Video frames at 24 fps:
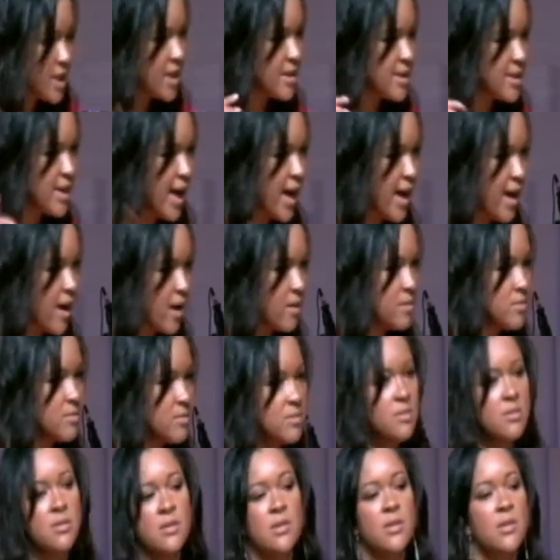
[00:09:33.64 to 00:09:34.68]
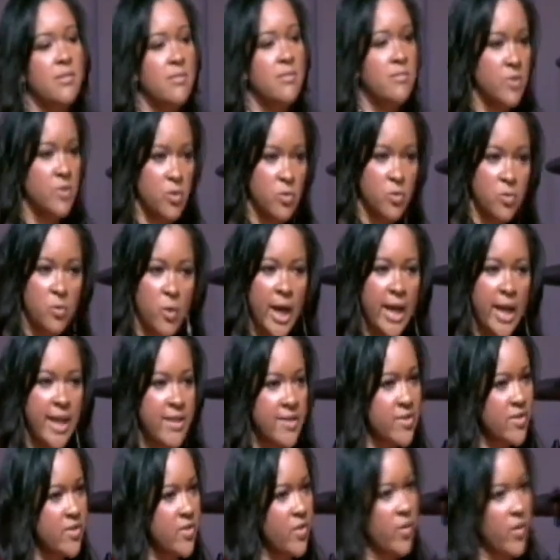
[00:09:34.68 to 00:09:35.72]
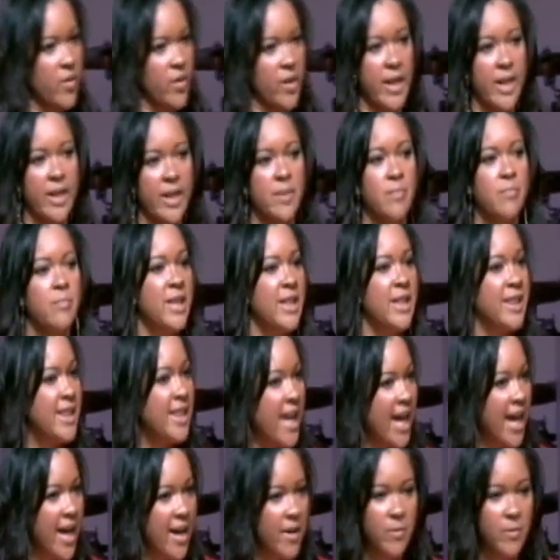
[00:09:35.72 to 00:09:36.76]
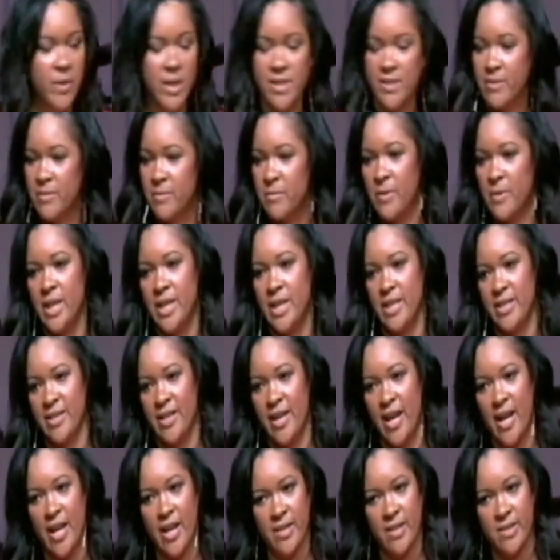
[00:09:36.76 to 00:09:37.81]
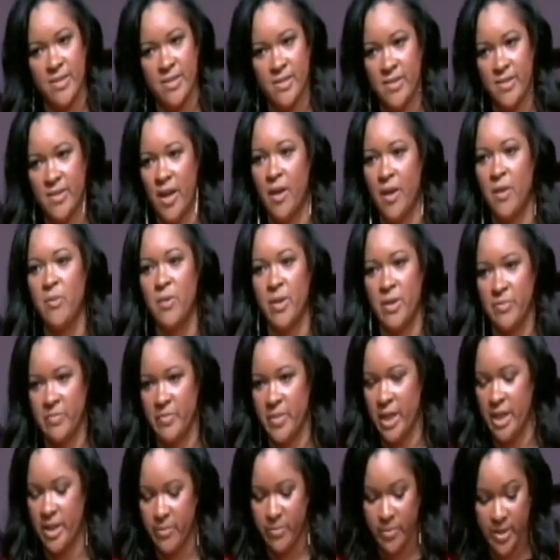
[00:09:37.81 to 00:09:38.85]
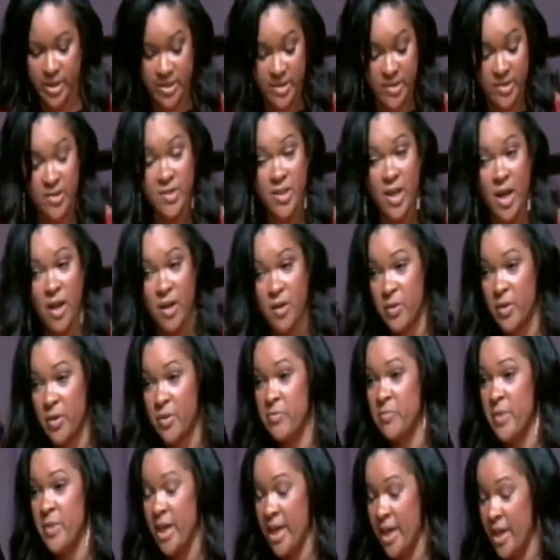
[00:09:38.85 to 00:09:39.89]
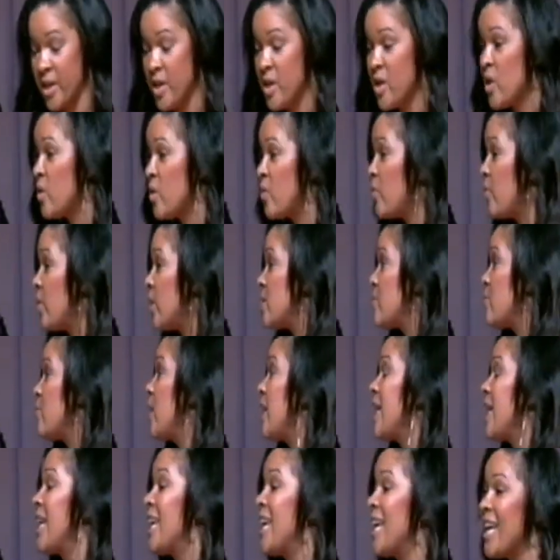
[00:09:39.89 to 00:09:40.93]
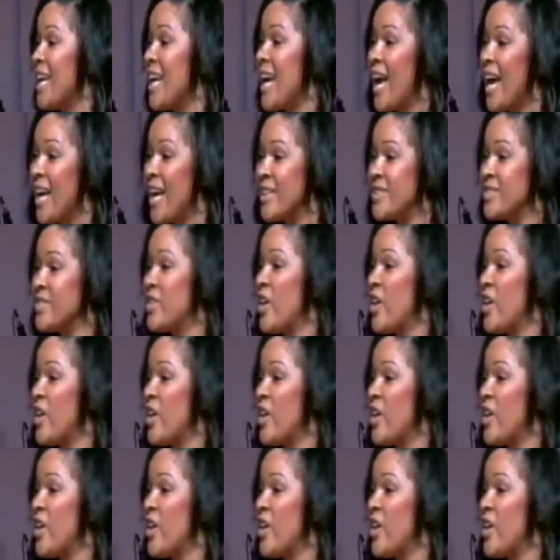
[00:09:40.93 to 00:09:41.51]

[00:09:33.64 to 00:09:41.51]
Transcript: Now, great story, but that wasn't what kind of stuck with me. What stuck with me was when he asked